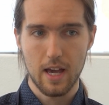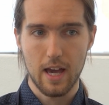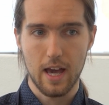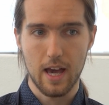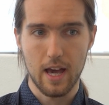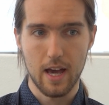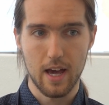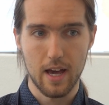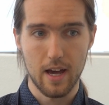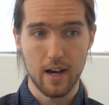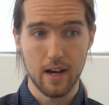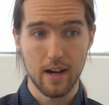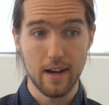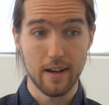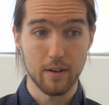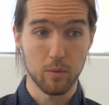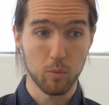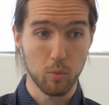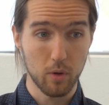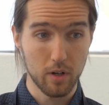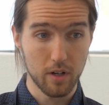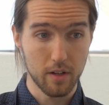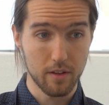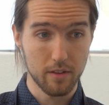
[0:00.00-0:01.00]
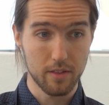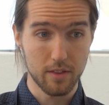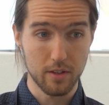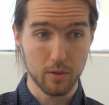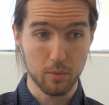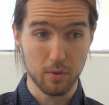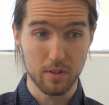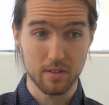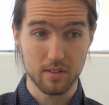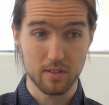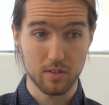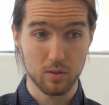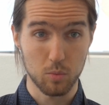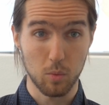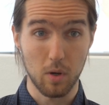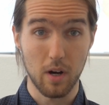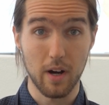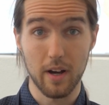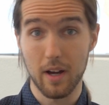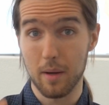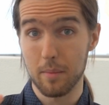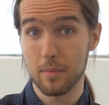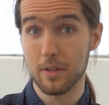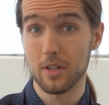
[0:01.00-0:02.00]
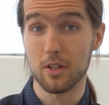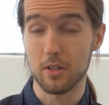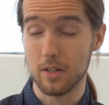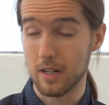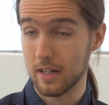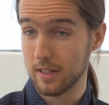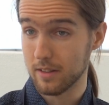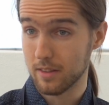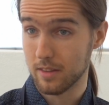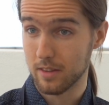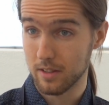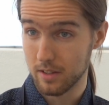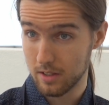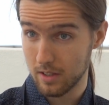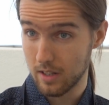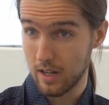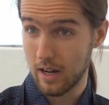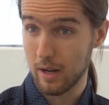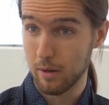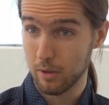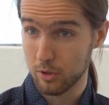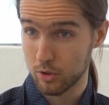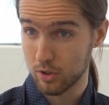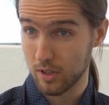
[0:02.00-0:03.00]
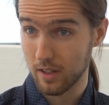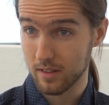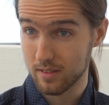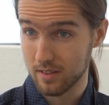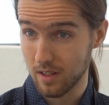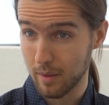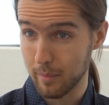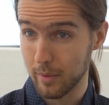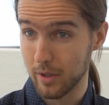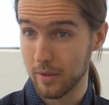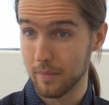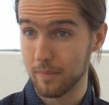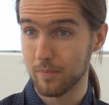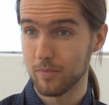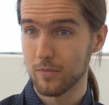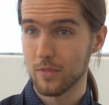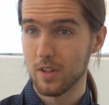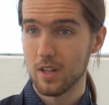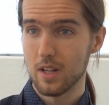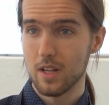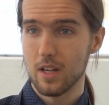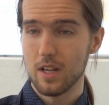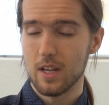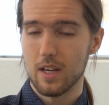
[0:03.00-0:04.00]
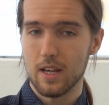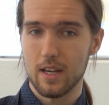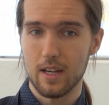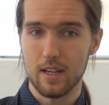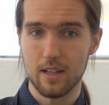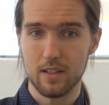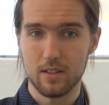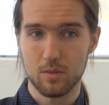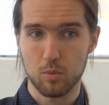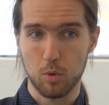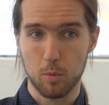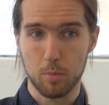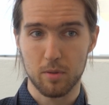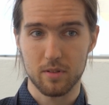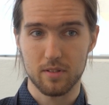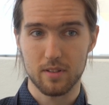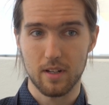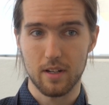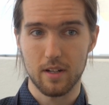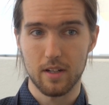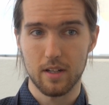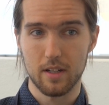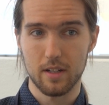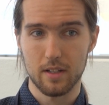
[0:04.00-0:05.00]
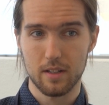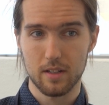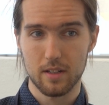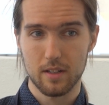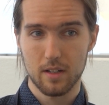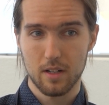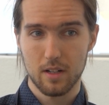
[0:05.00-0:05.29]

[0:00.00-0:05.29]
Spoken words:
and one of the reasons why I'm here at the IOHK Summit is we're presenting